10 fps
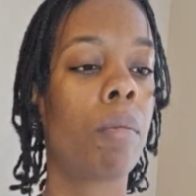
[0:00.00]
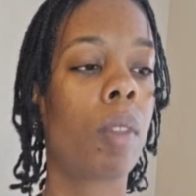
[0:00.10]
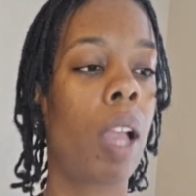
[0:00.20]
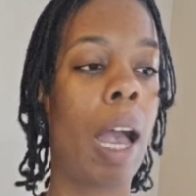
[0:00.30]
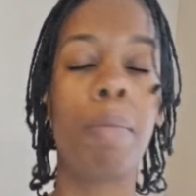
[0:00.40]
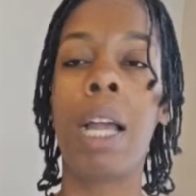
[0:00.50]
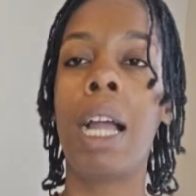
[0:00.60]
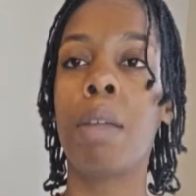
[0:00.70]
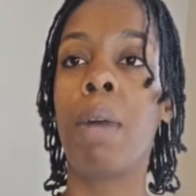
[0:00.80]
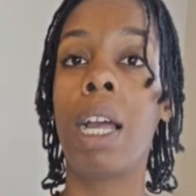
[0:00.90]
I'm not
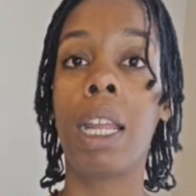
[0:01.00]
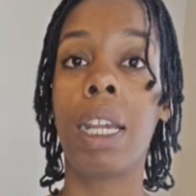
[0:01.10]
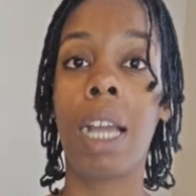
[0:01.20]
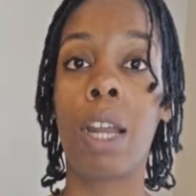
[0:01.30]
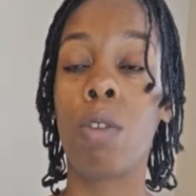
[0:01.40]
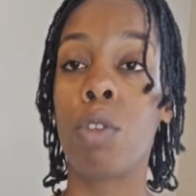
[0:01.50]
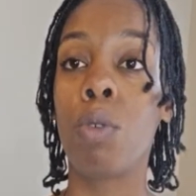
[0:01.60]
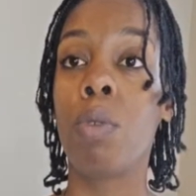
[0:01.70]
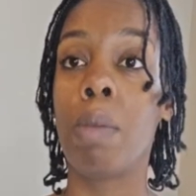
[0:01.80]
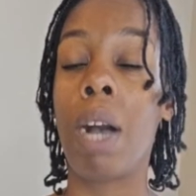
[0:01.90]
demonic and I don't do
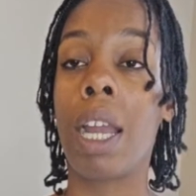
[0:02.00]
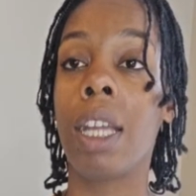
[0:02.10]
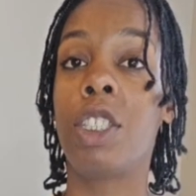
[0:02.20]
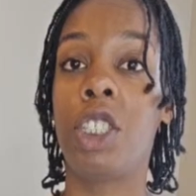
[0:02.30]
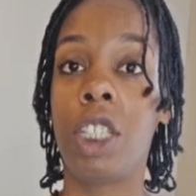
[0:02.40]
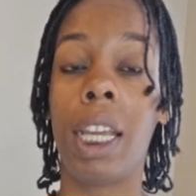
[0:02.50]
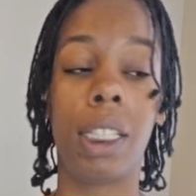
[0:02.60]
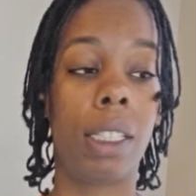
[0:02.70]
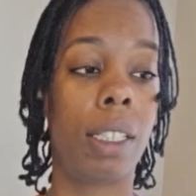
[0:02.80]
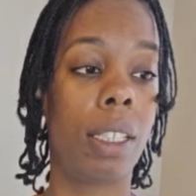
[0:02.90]
demonic
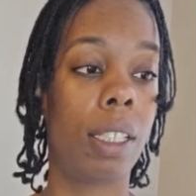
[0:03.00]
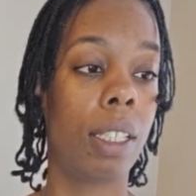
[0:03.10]
shit.